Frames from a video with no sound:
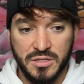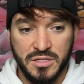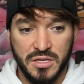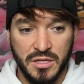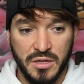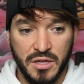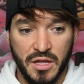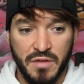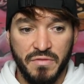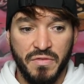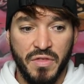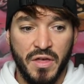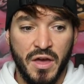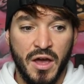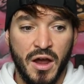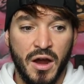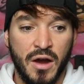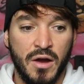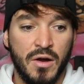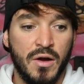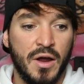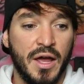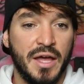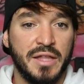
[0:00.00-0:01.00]
to live
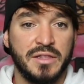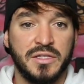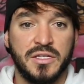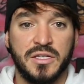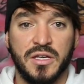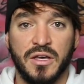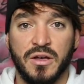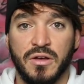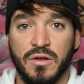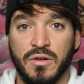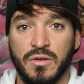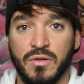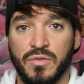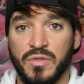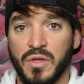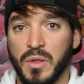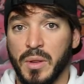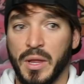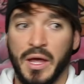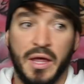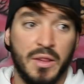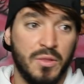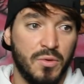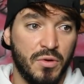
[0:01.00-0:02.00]
there until the
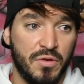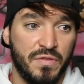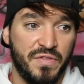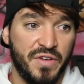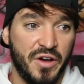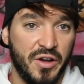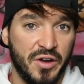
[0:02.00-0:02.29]
landlord